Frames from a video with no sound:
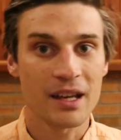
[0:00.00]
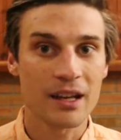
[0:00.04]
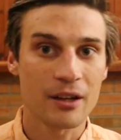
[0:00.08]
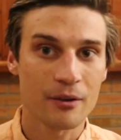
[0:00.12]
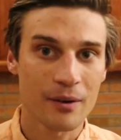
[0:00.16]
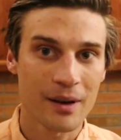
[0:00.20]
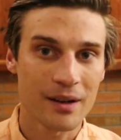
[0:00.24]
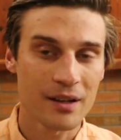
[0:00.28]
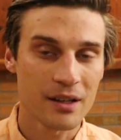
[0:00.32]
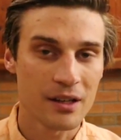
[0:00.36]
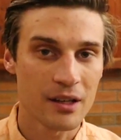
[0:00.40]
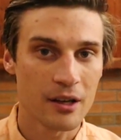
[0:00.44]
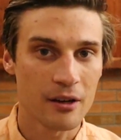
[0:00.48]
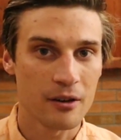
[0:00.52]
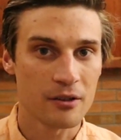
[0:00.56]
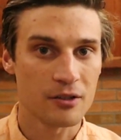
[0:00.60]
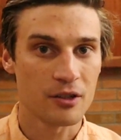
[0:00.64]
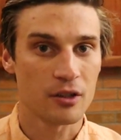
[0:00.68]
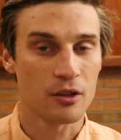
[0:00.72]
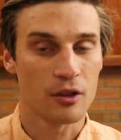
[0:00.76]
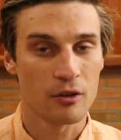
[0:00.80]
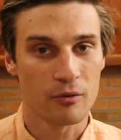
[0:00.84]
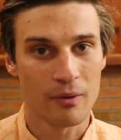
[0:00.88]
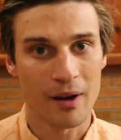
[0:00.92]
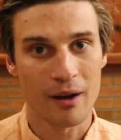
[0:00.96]
10 grand a year is
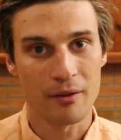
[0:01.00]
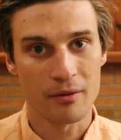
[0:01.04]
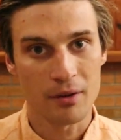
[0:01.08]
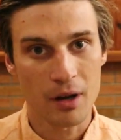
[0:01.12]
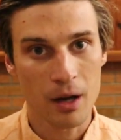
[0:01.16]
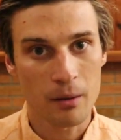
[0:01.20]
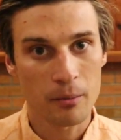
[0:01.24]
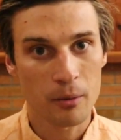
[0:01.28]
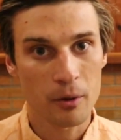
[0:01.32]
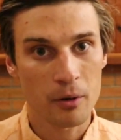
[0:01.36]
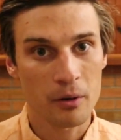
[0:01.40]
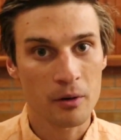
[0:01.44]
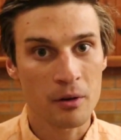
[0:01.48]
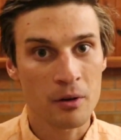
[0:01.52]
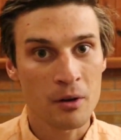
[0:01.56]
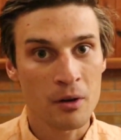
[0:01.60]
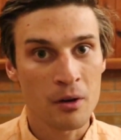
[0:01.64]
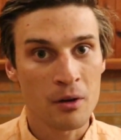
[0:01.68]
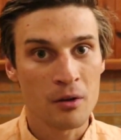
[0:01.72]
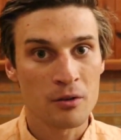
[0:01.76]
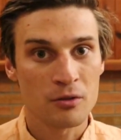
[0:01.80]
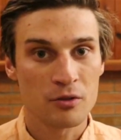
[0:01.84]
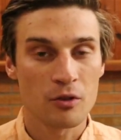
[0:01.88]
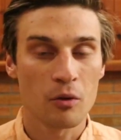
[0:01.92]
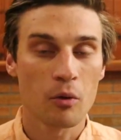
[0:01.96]
a good round number,
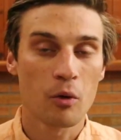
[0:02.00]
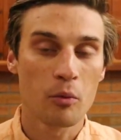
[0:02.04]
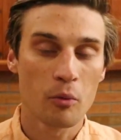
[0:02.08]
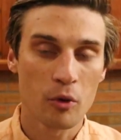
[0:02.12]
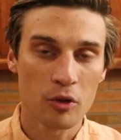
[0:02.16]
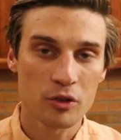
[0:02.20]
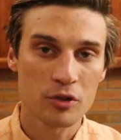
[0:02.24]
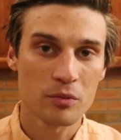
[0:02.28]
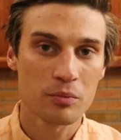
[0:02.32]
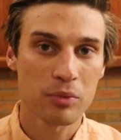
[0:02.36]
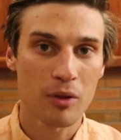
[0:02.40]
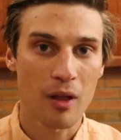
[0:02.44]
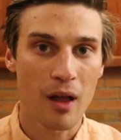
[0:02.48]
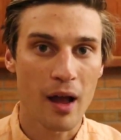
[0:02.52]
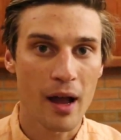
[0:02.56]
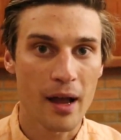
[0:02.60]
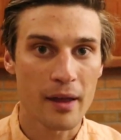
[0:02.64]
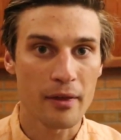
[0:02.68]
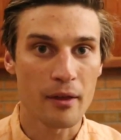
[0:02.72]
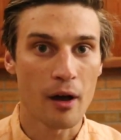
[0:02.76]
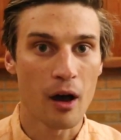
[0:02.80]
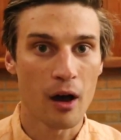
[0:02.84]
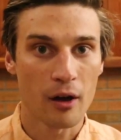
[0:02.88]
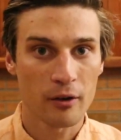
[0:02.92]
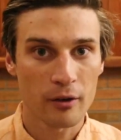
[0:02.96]
so we'll
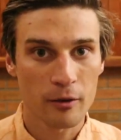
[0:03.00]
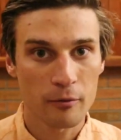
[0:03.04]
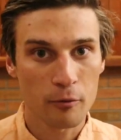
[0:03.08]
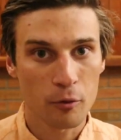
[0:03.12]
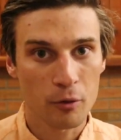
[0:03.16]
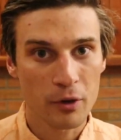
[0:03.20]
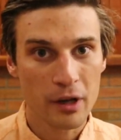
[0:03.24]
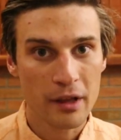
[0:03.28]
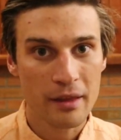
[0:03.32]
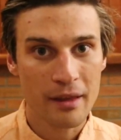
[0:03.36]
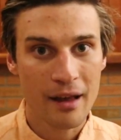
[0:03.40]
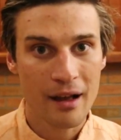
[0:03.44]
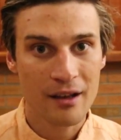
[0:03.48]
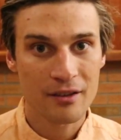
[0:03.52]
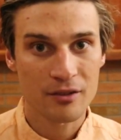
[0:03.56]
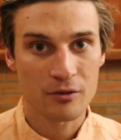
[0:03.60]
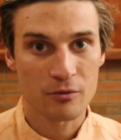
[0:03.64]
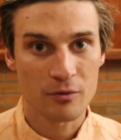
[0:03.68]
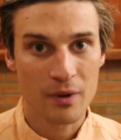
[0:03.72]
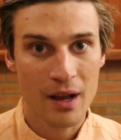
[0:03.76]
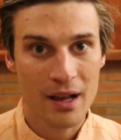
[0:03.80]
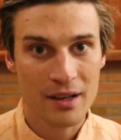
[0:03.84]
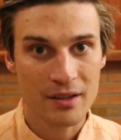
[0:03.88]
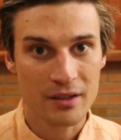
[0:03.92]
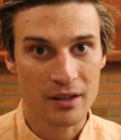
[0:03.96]
multiply the
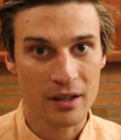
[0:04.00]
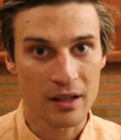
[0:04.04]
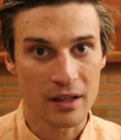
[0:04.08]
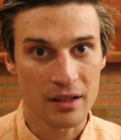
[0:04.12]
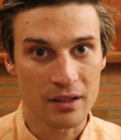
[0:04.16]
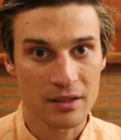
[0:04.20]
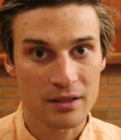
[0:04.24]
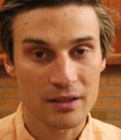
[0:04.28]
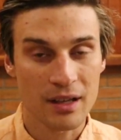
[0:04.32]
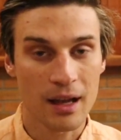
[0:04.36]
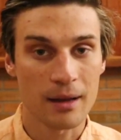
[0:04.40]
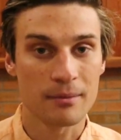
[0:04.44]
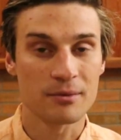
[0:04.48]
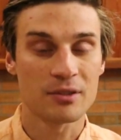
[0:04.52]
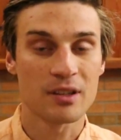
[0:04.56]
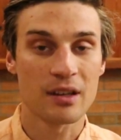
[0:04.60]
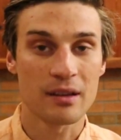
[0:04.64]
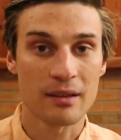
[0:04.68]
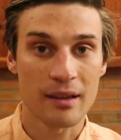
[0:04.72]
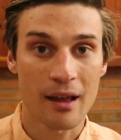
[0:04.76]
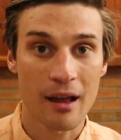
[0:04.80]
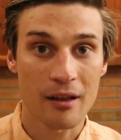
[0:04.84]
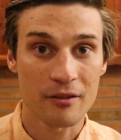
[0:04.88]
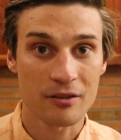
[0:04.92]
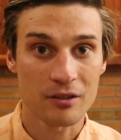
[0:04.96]
140,000 residents times
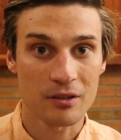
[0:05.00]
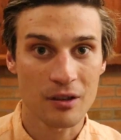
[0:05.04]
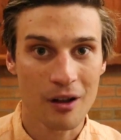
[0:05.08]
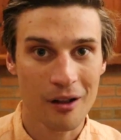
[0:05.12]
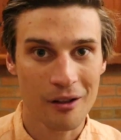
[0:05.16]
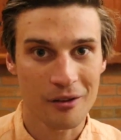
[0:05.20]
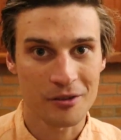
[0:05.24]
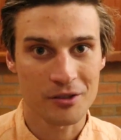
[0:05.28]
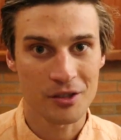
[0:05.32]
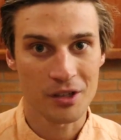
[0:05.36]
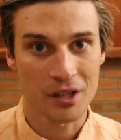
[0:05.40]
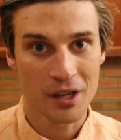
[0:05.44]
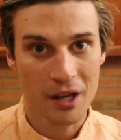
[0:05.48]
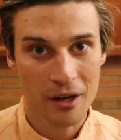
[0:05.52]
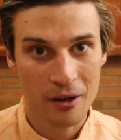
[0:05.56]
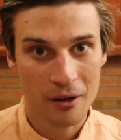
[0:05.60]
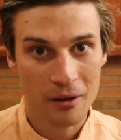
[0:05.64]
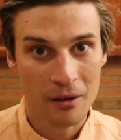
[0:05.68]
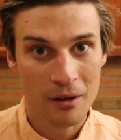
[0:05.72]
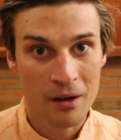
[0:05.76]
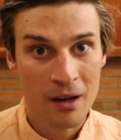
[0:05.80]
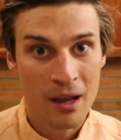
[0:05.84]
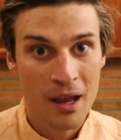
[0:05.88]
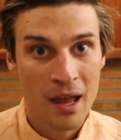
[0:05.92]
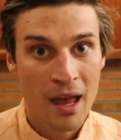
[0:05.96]
$10,000 a
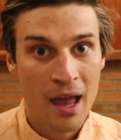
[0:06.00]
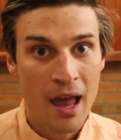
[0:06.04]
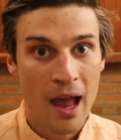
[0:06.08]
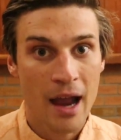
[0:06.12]
year,